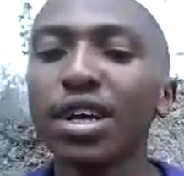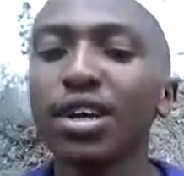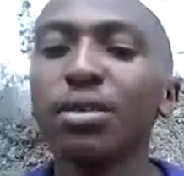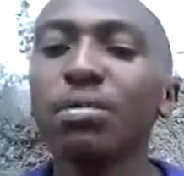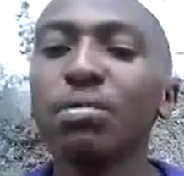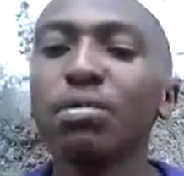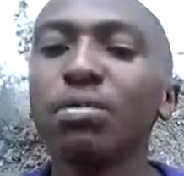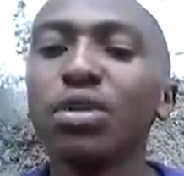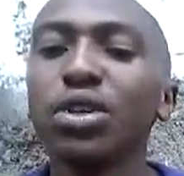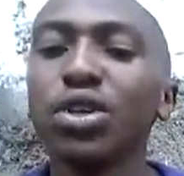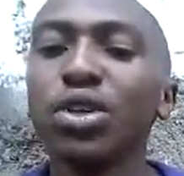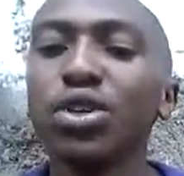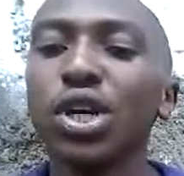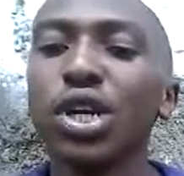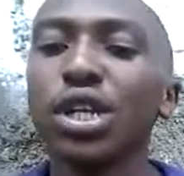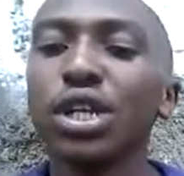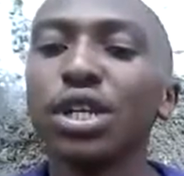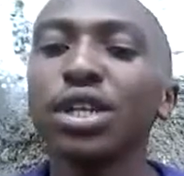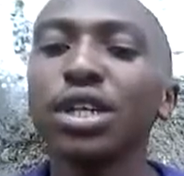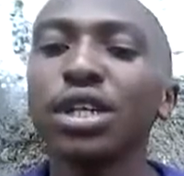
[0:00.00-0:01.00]
You
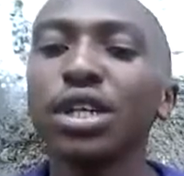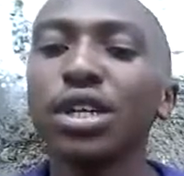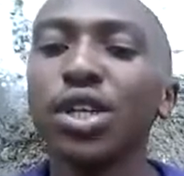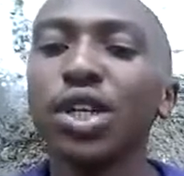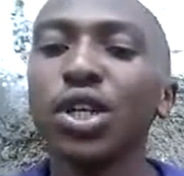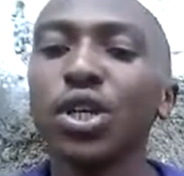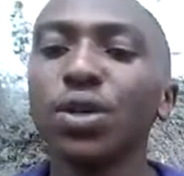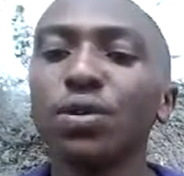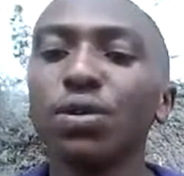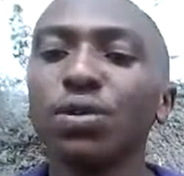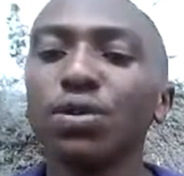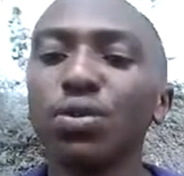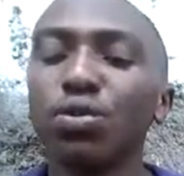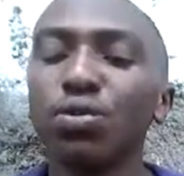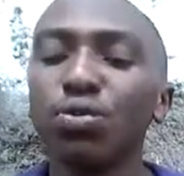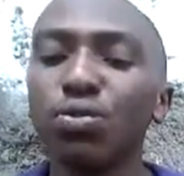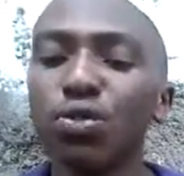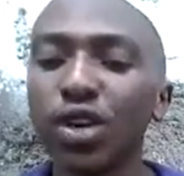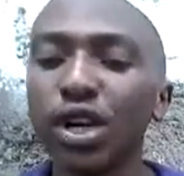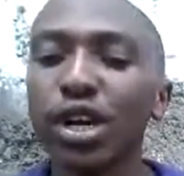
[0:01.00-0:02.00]
understand,
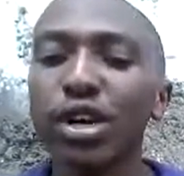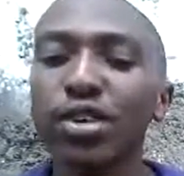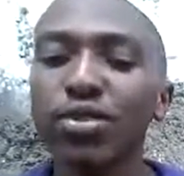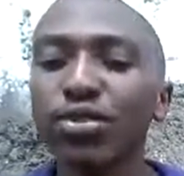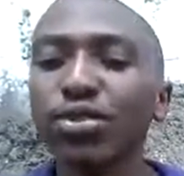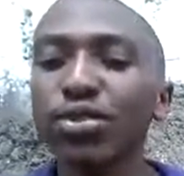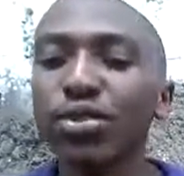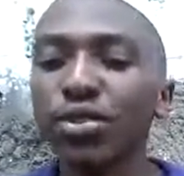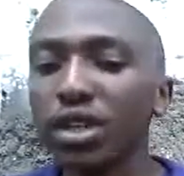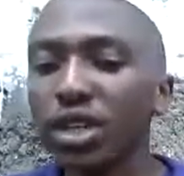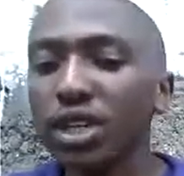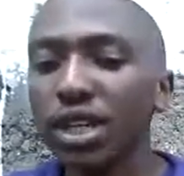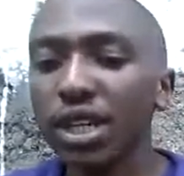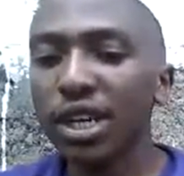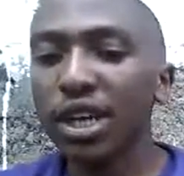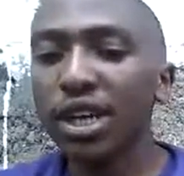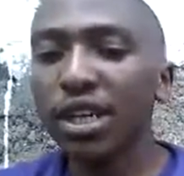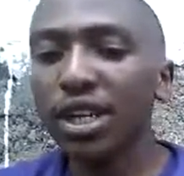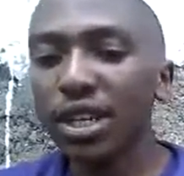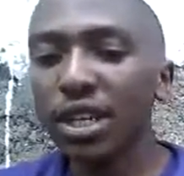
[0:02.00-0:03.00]
to focus on
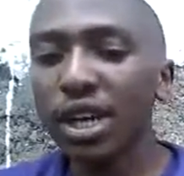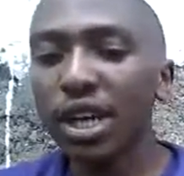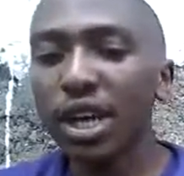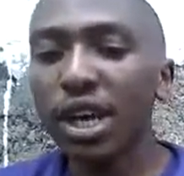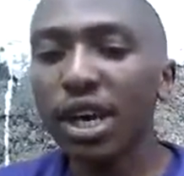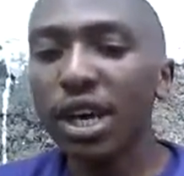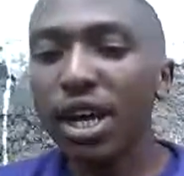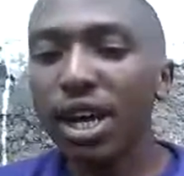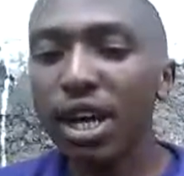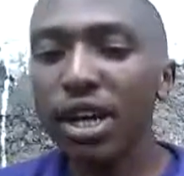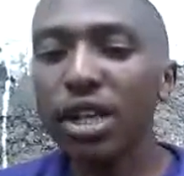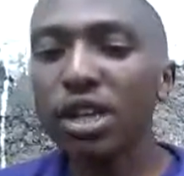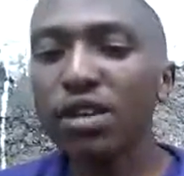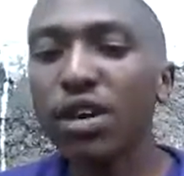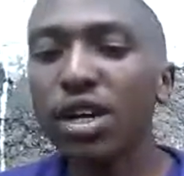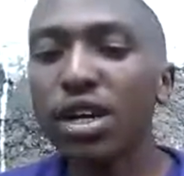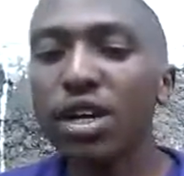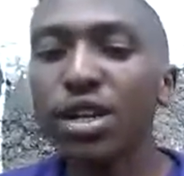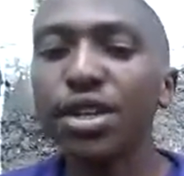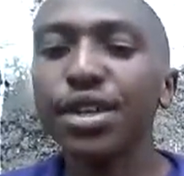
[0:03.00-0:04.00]
sneakers. Another
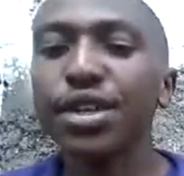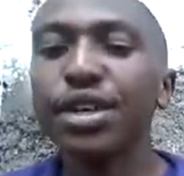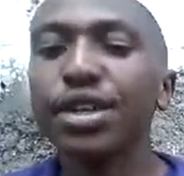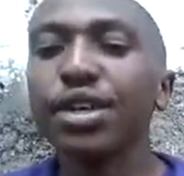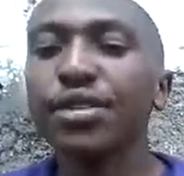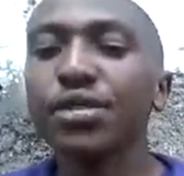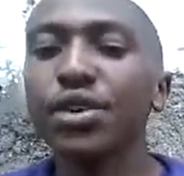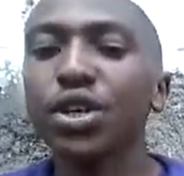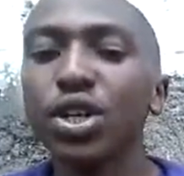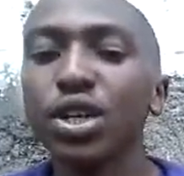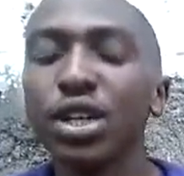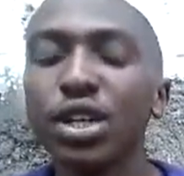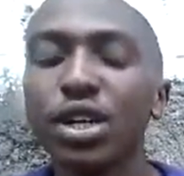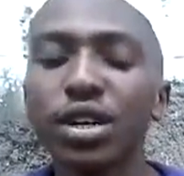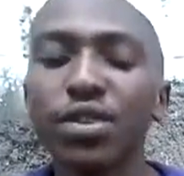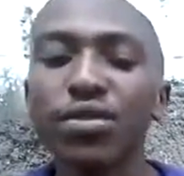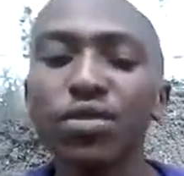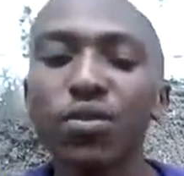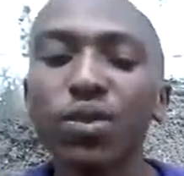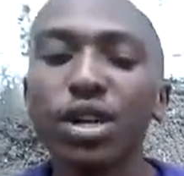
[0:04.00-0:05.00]
one, which the
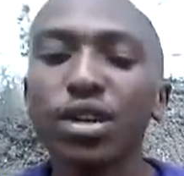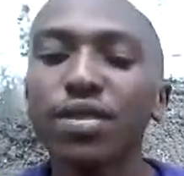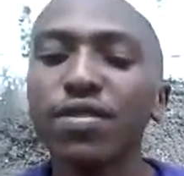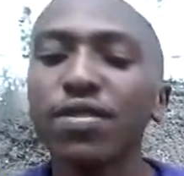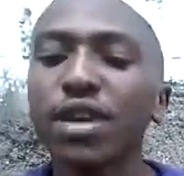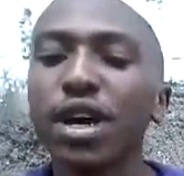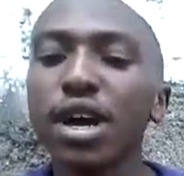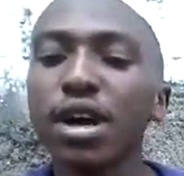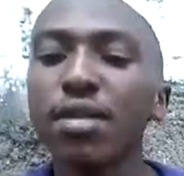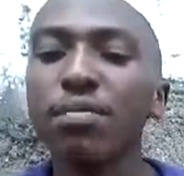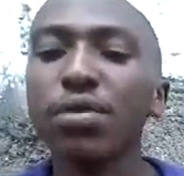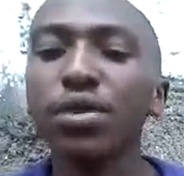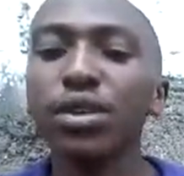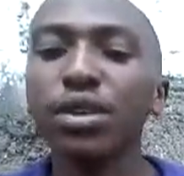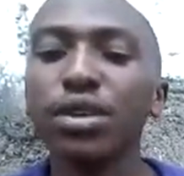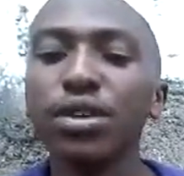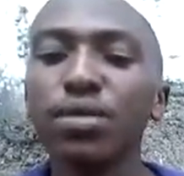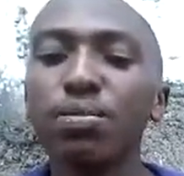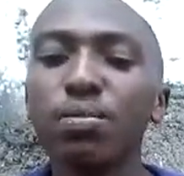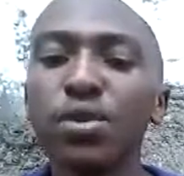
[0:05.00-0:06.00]
last one, is
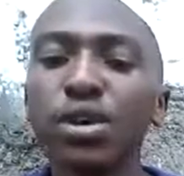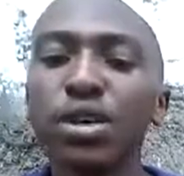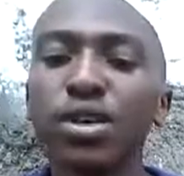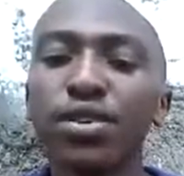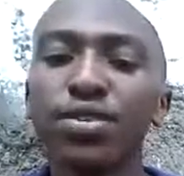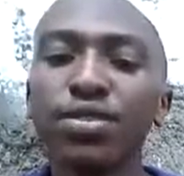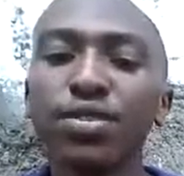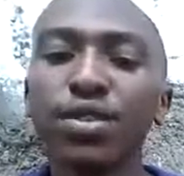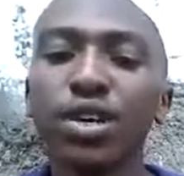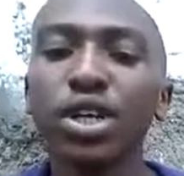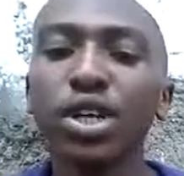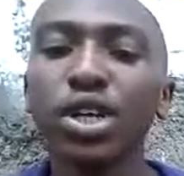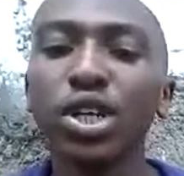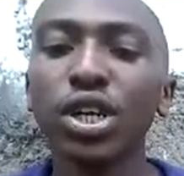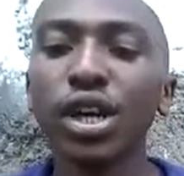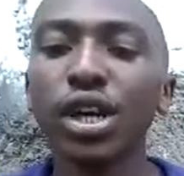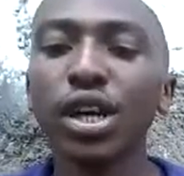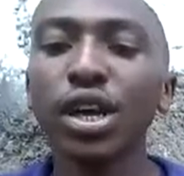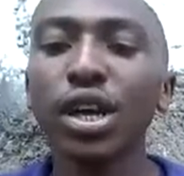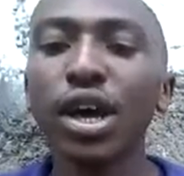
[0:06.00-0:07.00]
hybrid brand
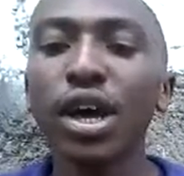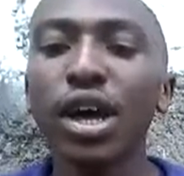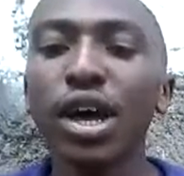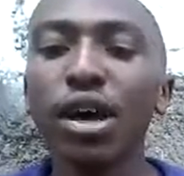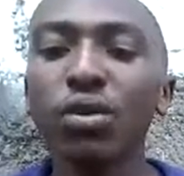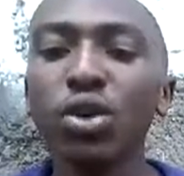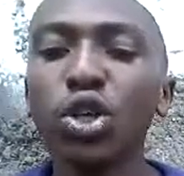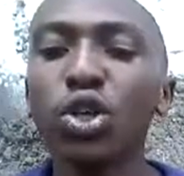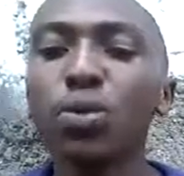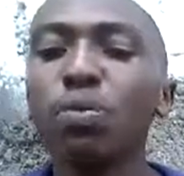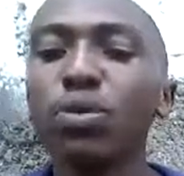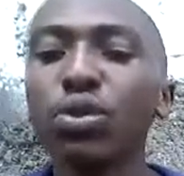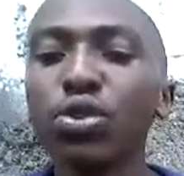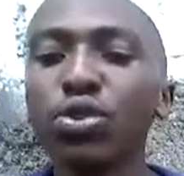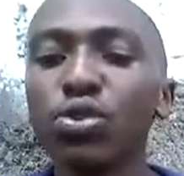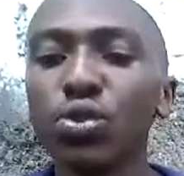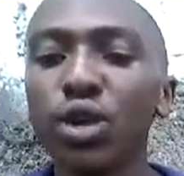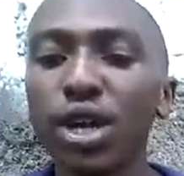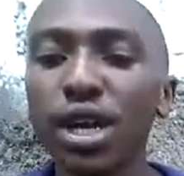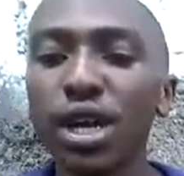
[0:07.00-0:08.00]
structure, which put
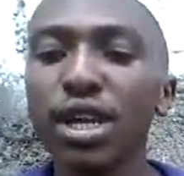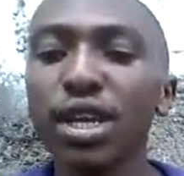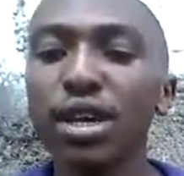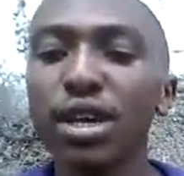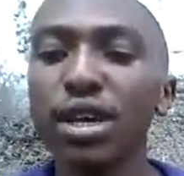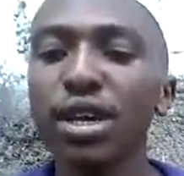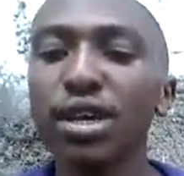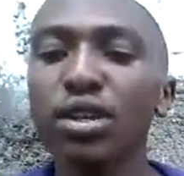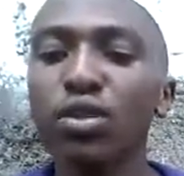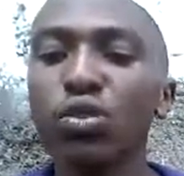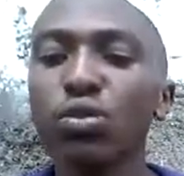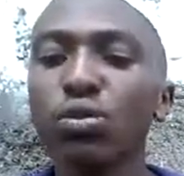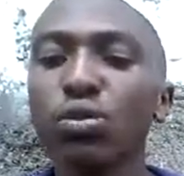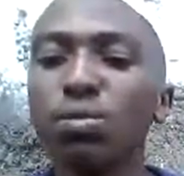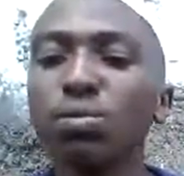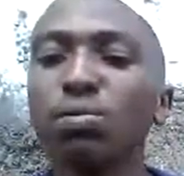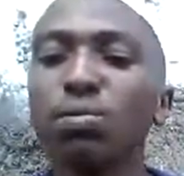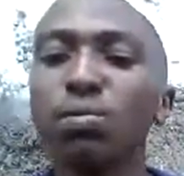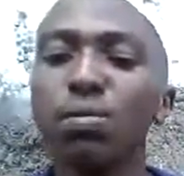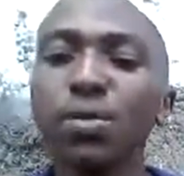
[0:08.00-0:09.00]
together two
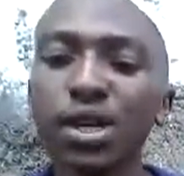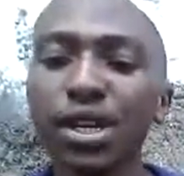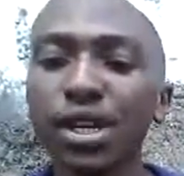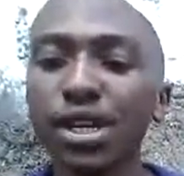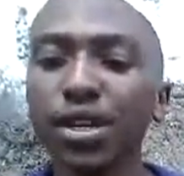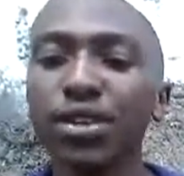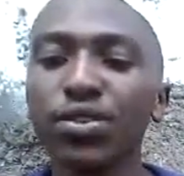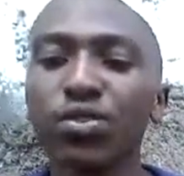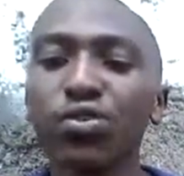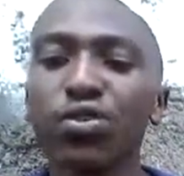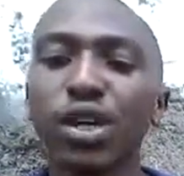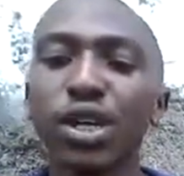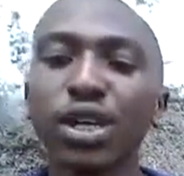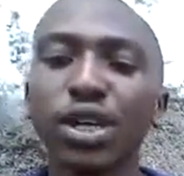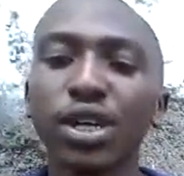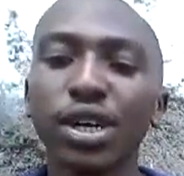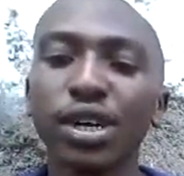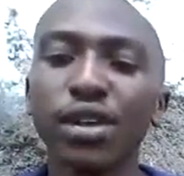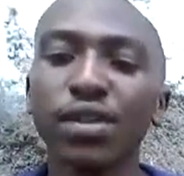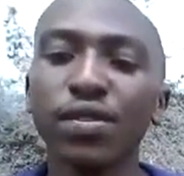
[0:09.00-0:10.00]
brand
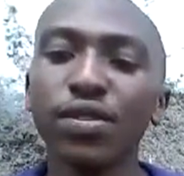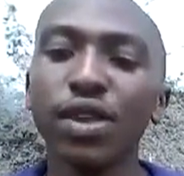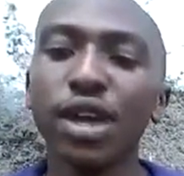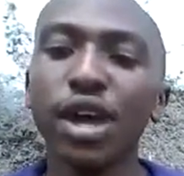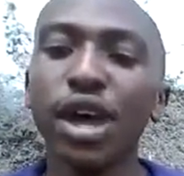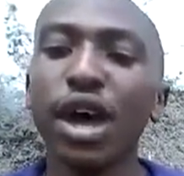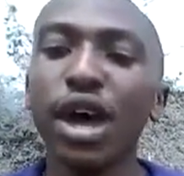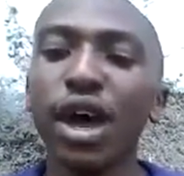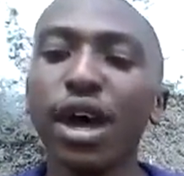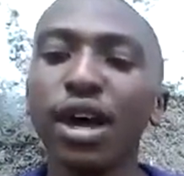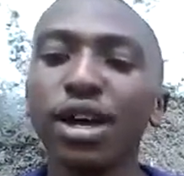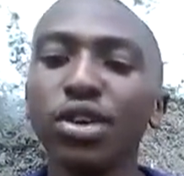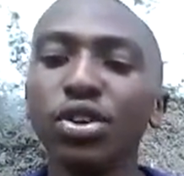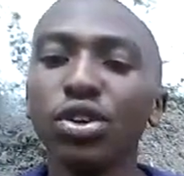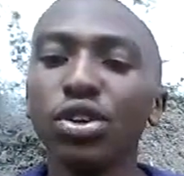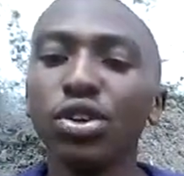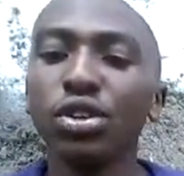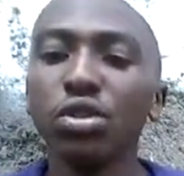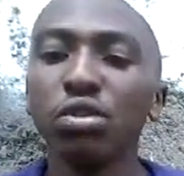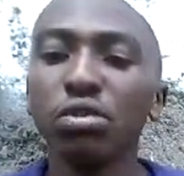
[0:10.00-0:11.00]
structures, and
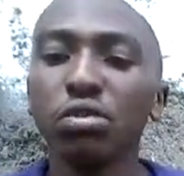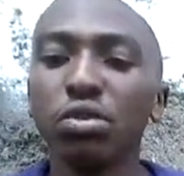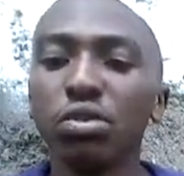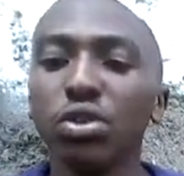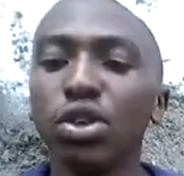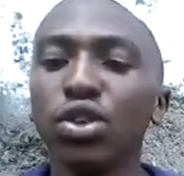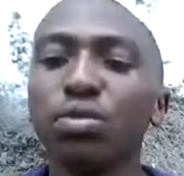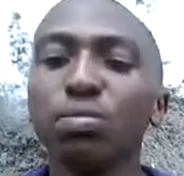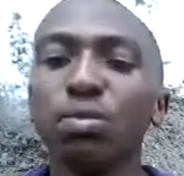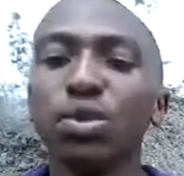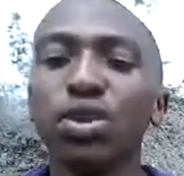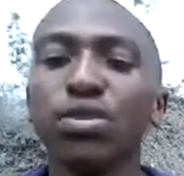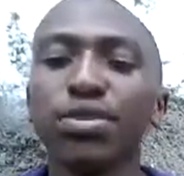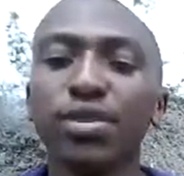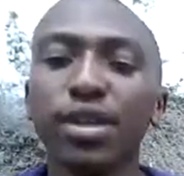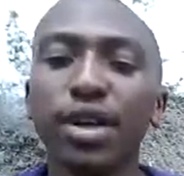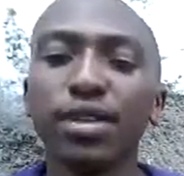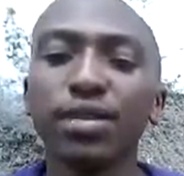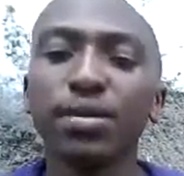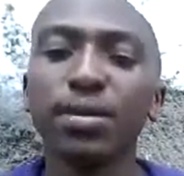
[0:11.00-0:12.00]
it means
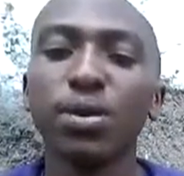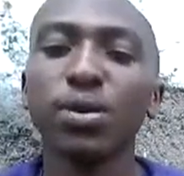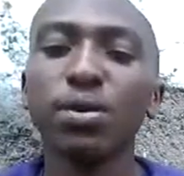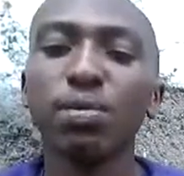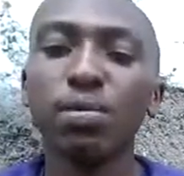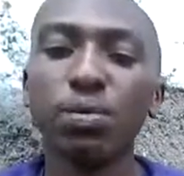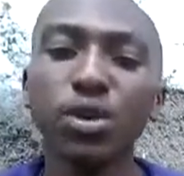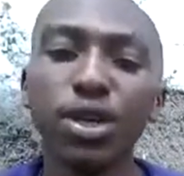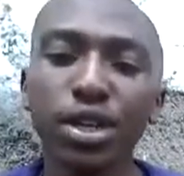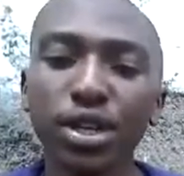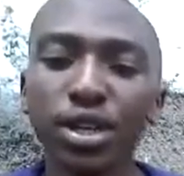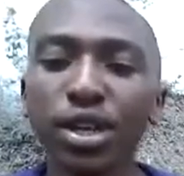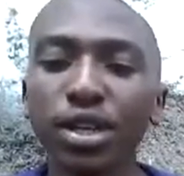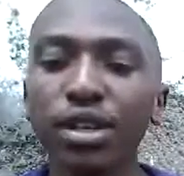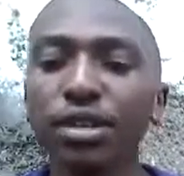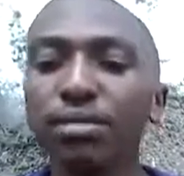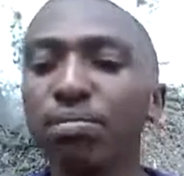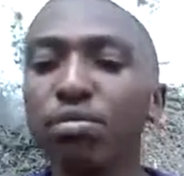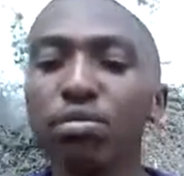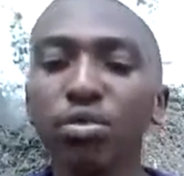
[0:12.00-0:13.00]
that corporate
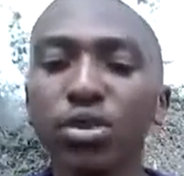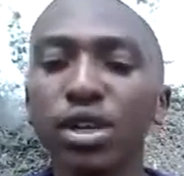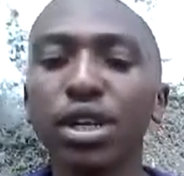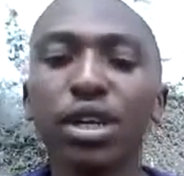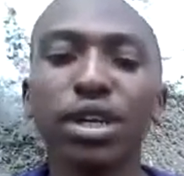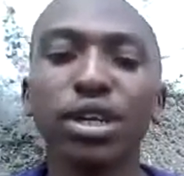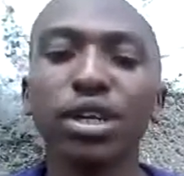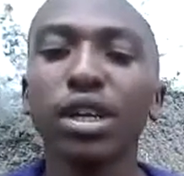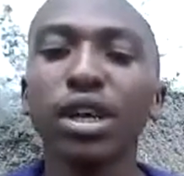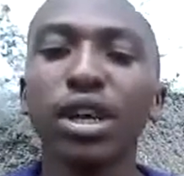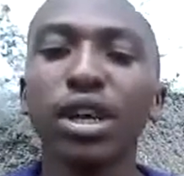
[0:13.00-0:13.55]
and product,